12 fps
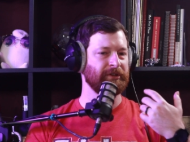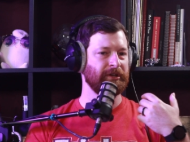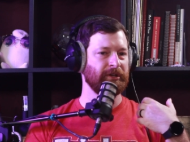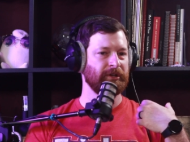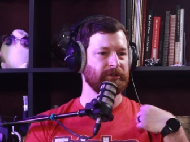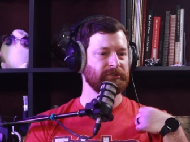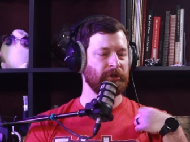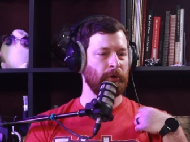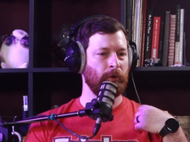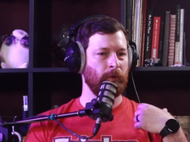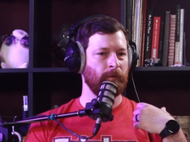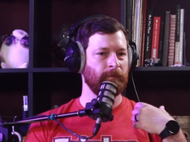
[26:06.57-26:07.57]
Okay.
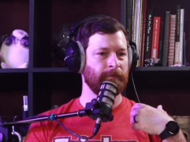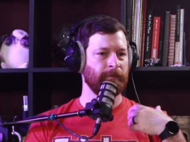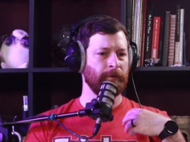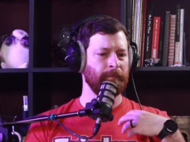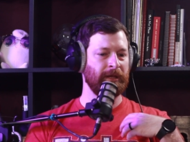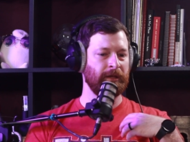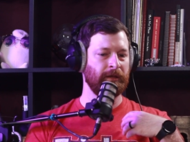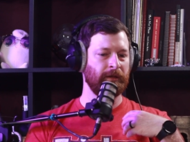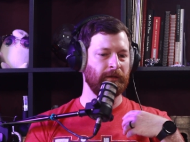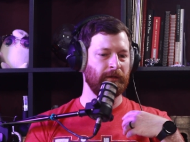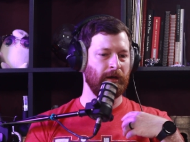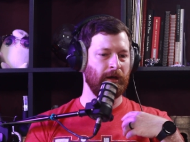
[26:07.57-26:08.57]
So for
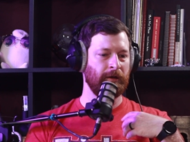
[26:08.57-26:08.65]
me, I've